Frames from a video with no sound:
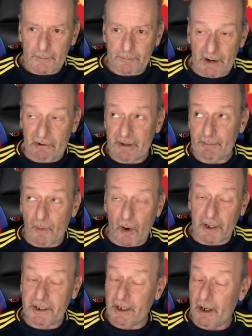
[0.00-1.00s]
Bear in
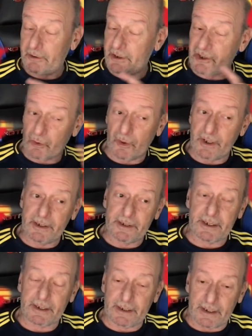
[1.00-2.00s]
mind, he only
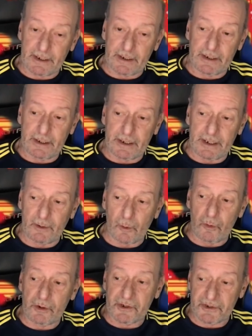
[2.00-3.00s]
joined in
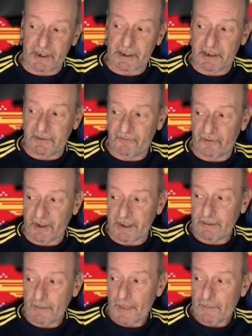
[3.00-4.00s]
August
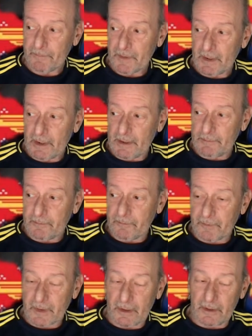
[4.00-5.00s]
63.
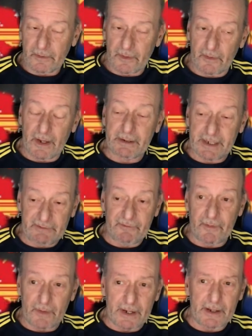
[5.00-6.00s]

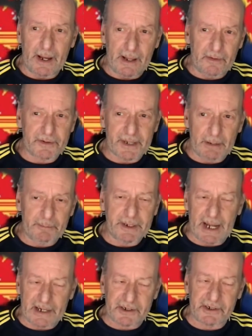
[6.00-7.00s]
That somebody
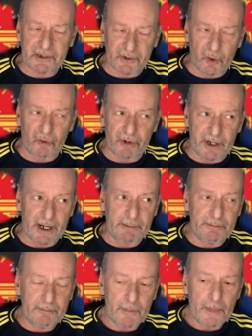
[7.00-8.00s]
actually saw in
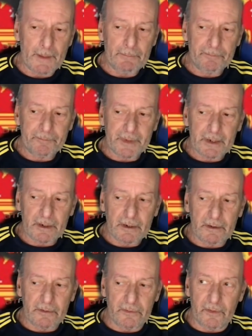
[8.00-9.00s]
him
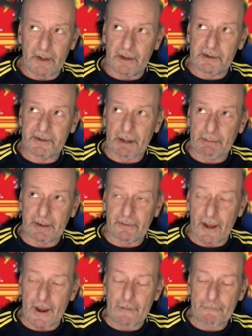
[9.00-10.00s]
that there's something
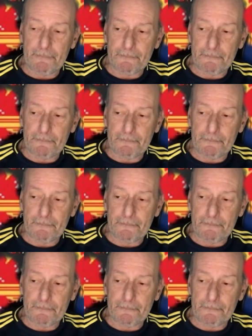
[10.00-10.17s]
there.